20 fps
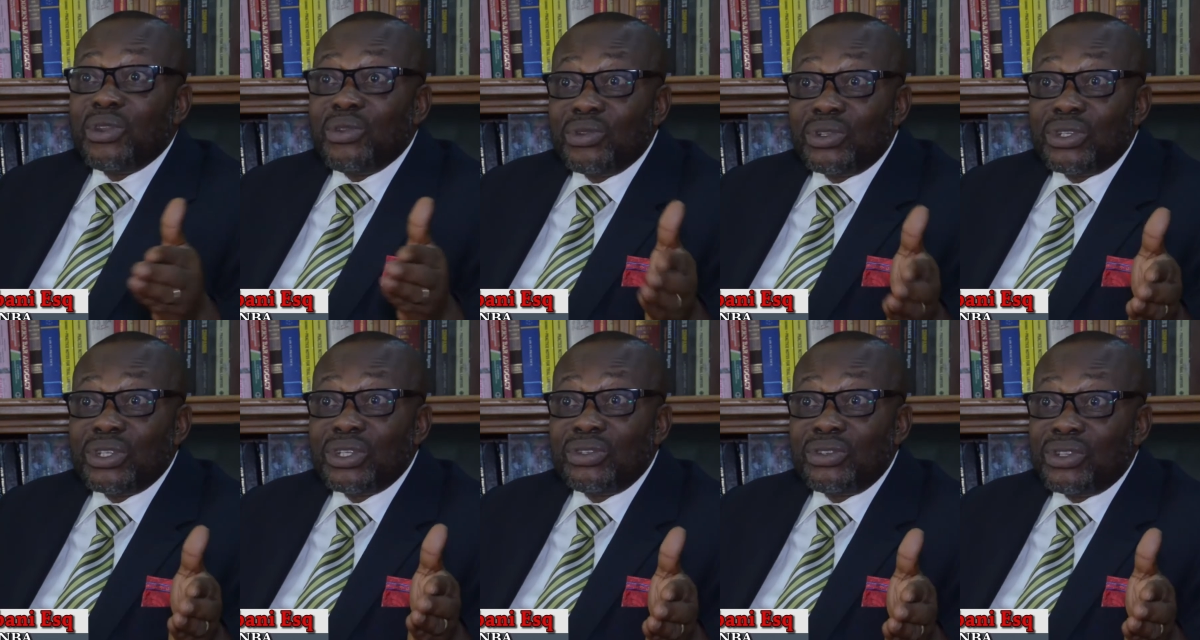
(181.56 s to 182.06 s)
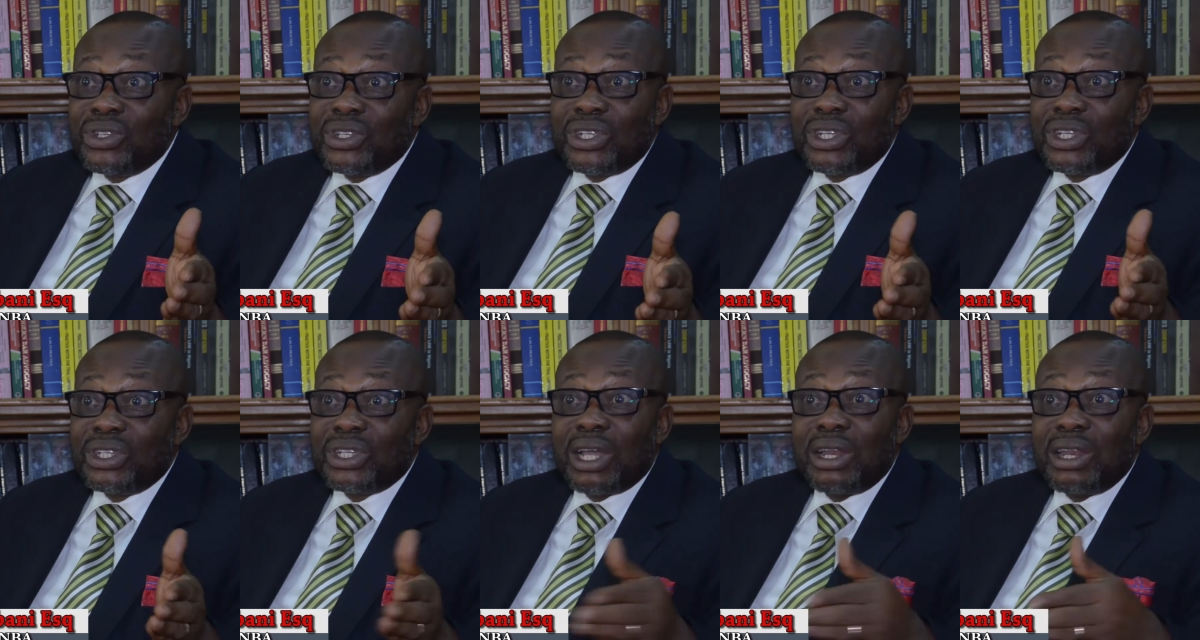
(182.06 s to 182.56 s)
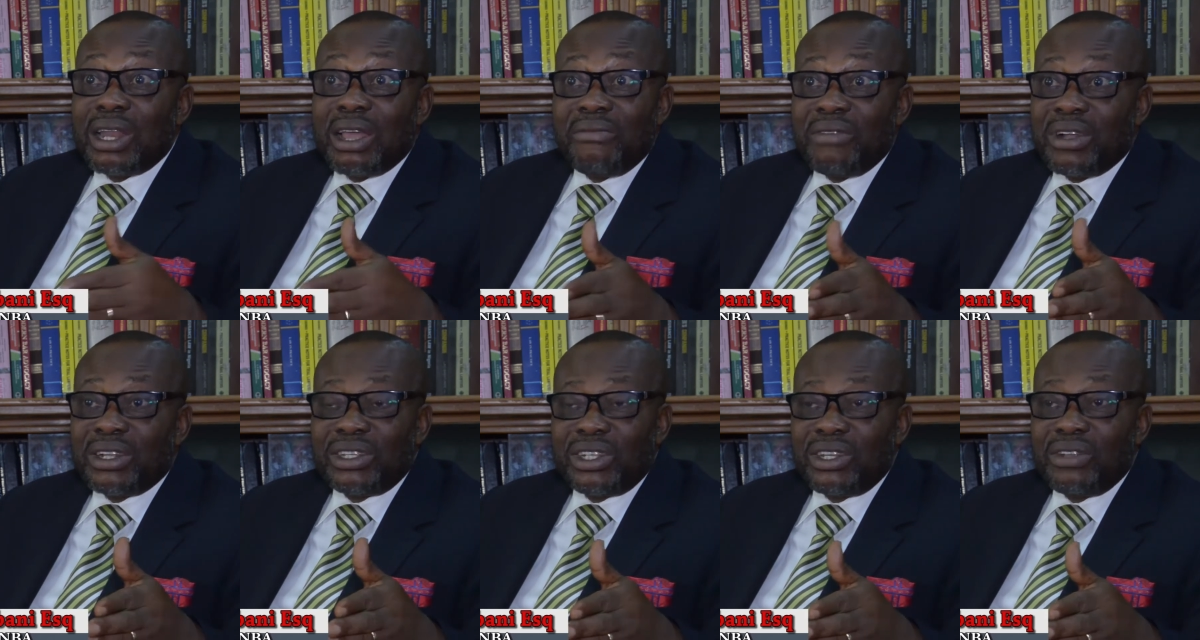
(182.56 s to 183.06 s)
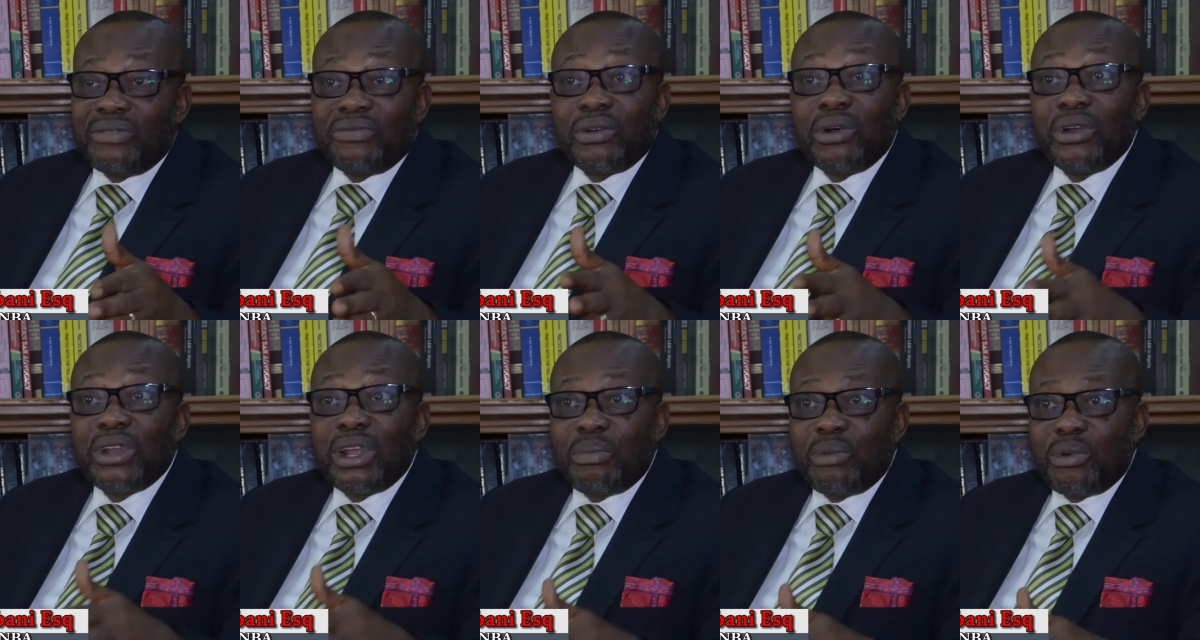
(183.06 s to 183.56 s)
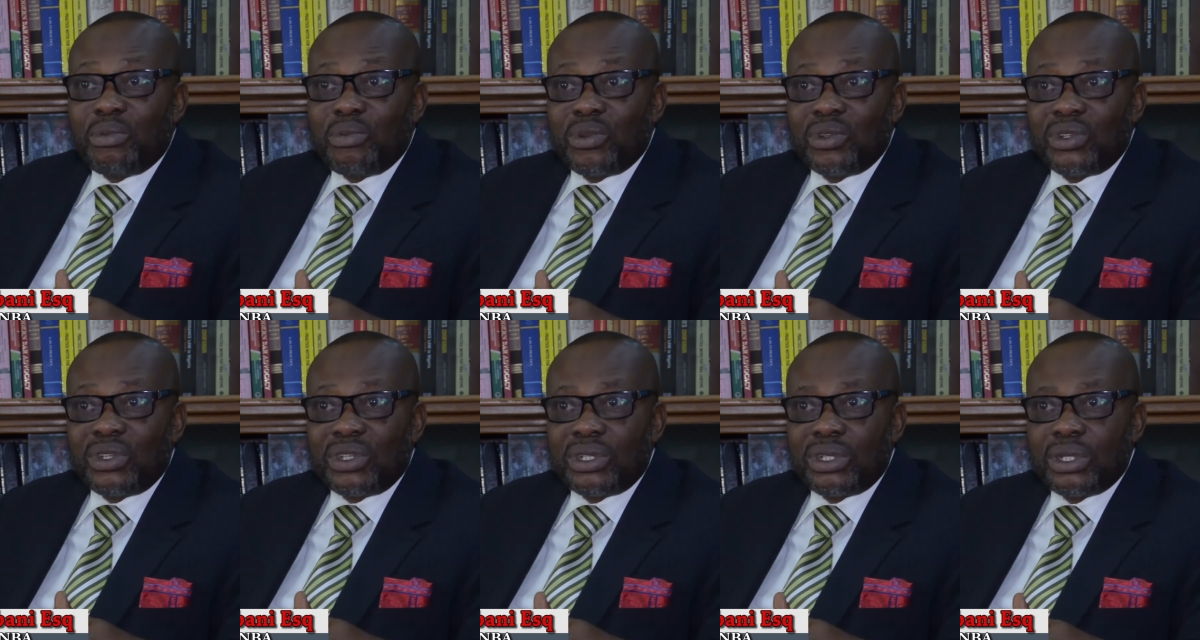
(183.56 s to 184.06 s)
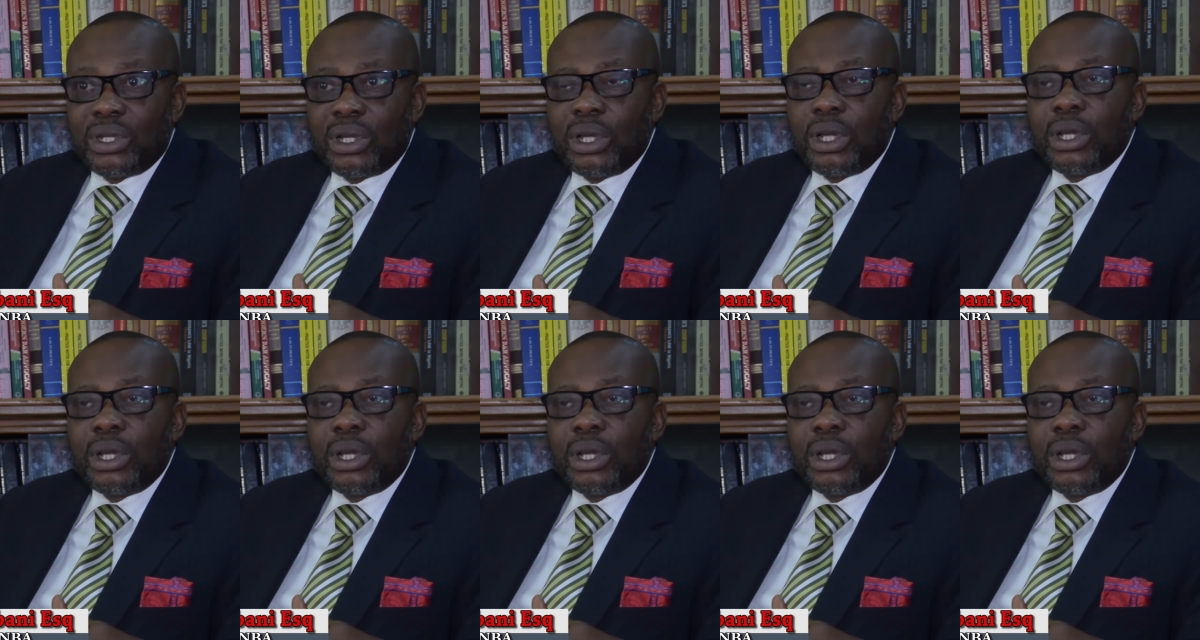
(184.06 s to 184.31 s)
using it and diverting it for other purposes.